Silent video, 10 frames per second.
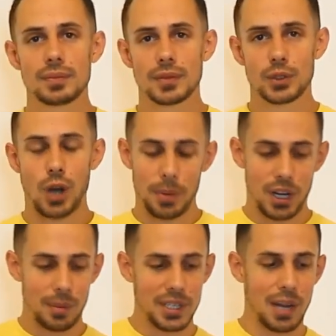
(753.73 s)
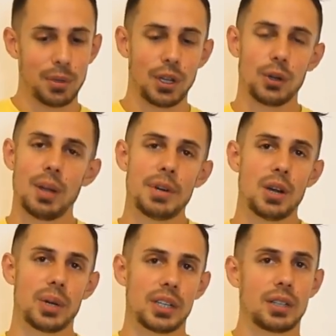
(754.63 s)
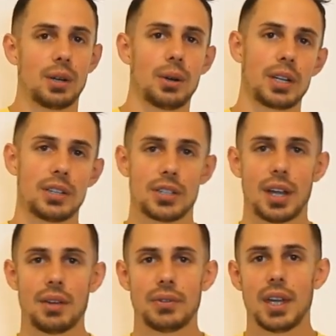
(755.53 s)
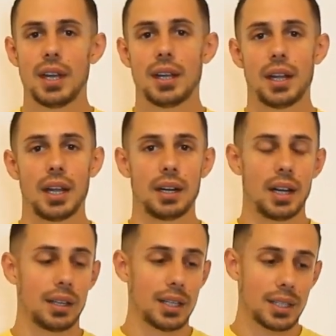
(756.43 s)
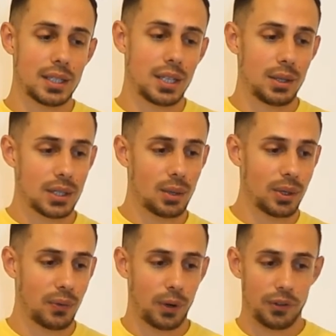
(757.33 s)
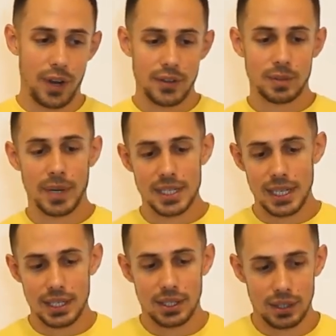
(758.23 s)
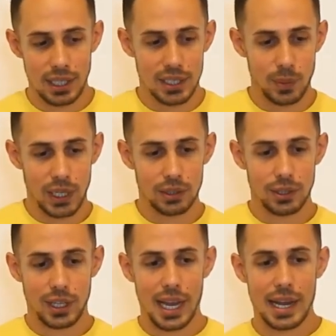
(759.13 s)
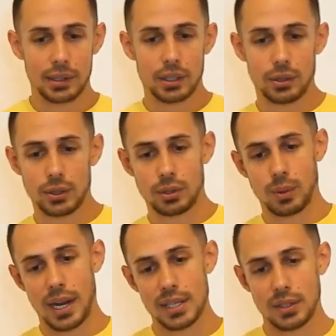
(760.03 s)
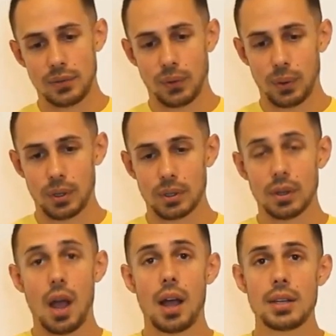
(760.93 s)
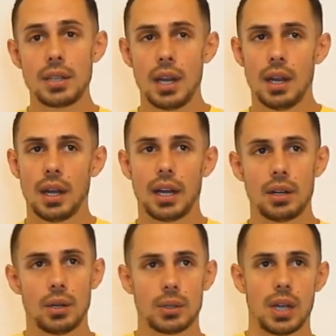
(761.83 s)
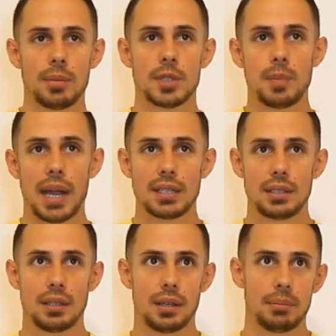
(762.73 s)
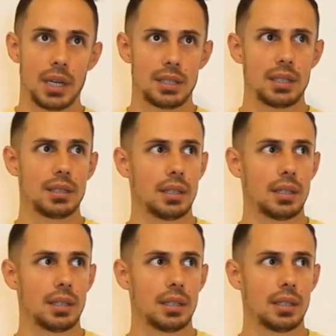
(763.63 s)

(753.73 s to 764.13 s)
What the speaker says: drop a comment down below. Let me know what you're growing yourself. And let's continue this going forward. If you have some ideas on things that we can look at agriculture-wise for laws, I know Thomas Macy's